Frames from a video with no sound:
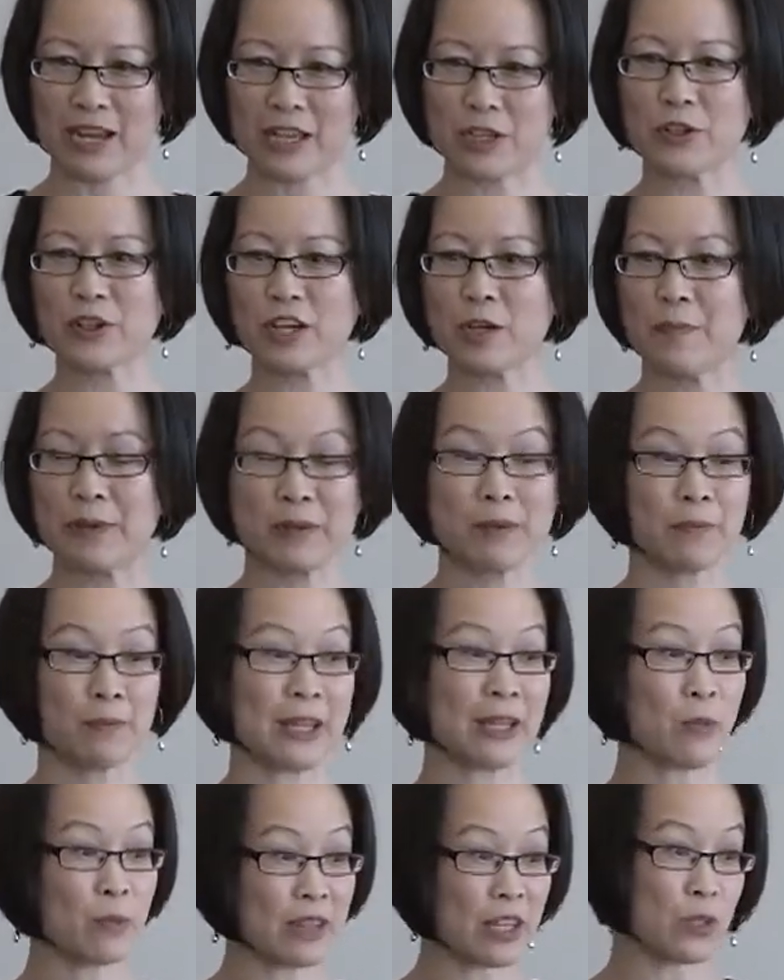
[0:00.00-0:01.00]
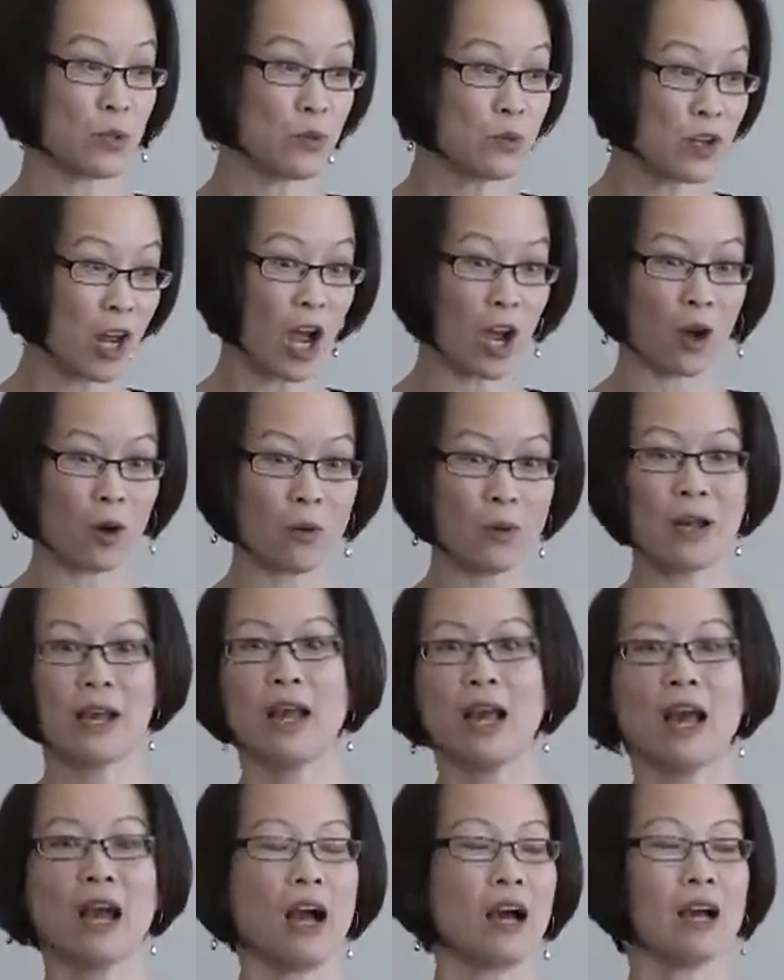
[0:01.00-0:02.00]
You're going to pick one that you know.
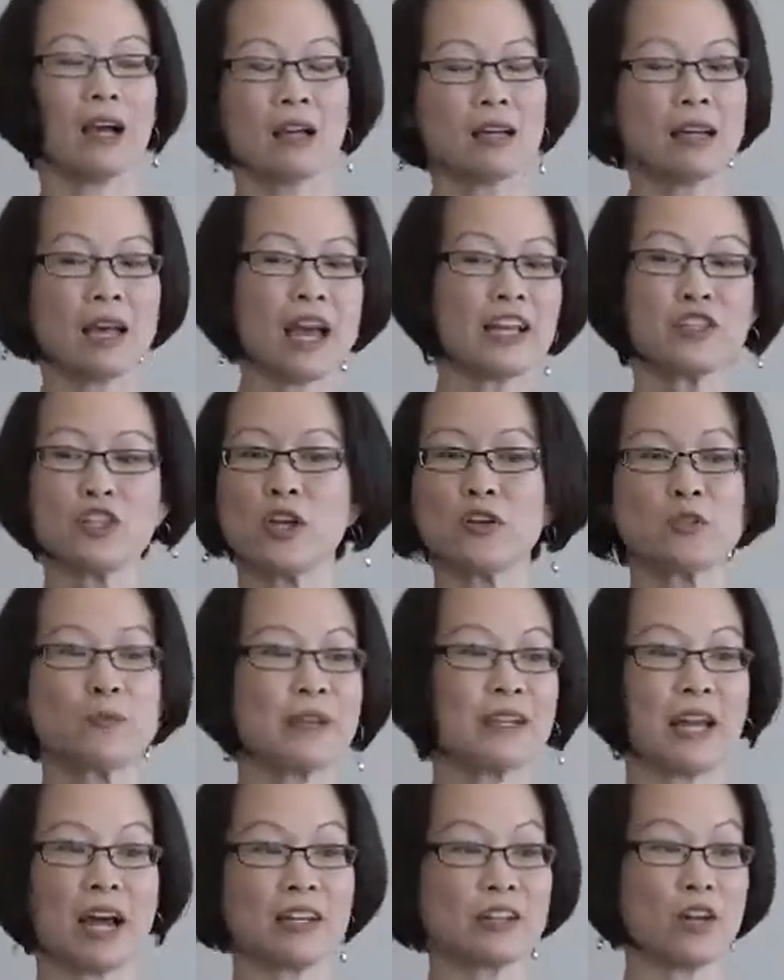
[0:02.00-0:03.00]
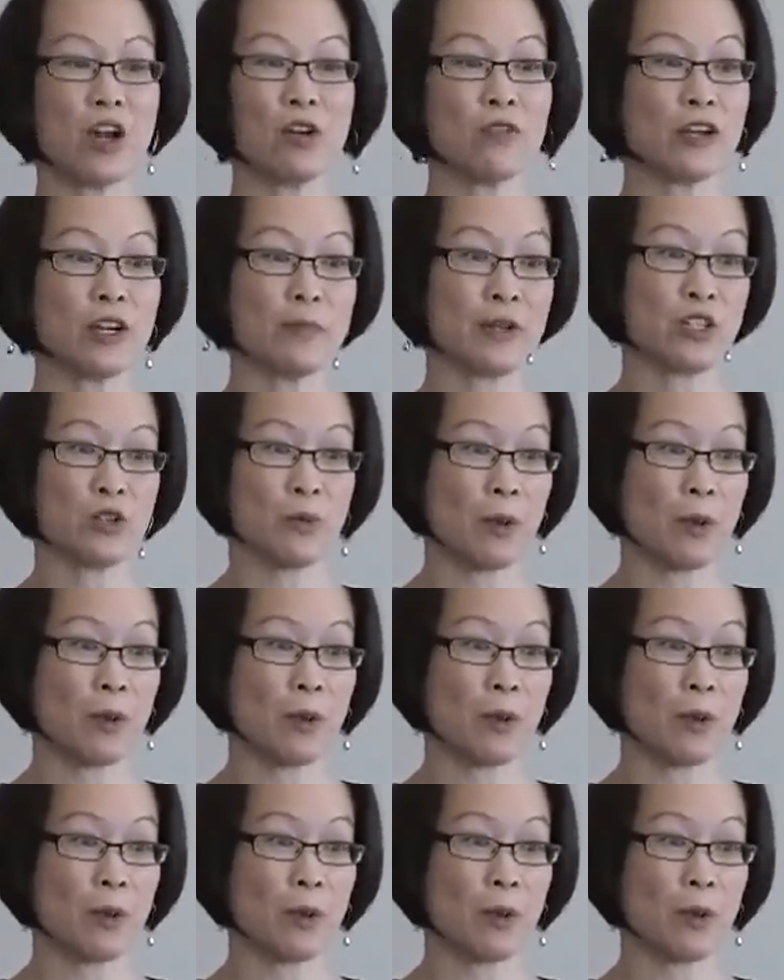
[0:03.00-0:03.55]
NGOs may not know very much